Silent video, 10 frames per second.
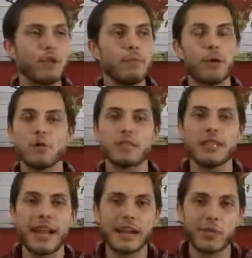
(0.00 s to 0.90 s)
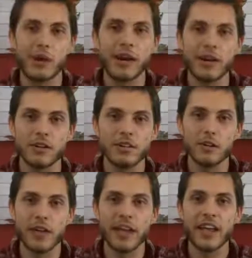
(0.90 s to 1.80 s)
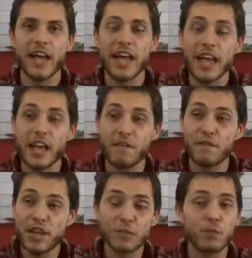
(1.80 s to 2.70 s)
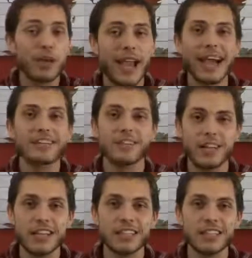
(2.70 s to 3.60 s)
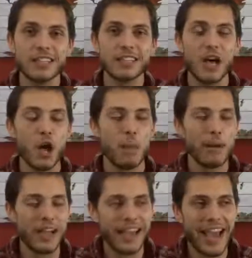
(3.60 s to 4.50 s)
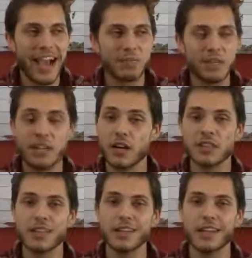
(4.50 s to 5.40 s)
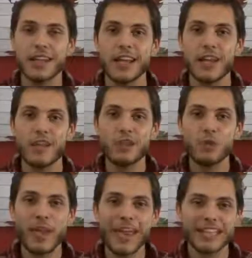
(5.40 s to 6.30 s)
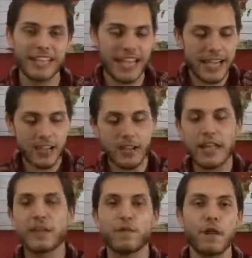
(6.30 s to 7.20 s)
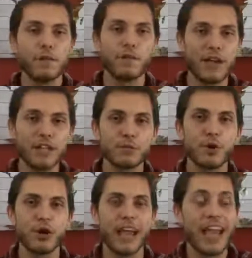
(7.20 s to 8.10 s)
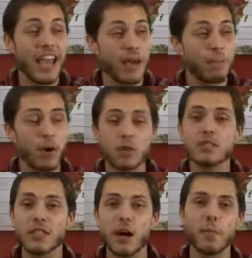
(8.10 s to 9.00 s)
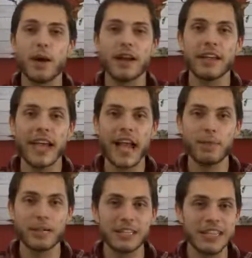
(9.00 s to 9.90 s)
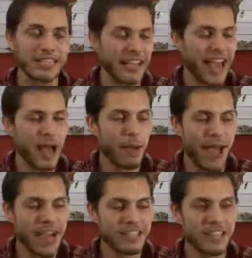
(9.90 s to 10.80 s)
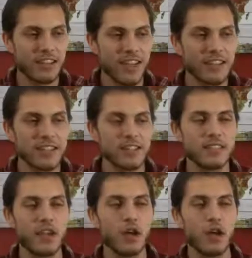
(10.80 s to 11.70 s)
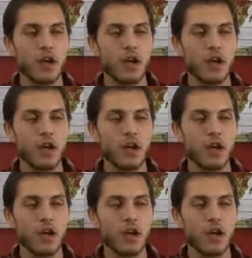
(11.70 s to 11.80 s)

reposted anywhere else, okay? If Facebook has a license, but Gab doesn't, then you can't take a link from Facebook and post it up on Gab unless Gab has a license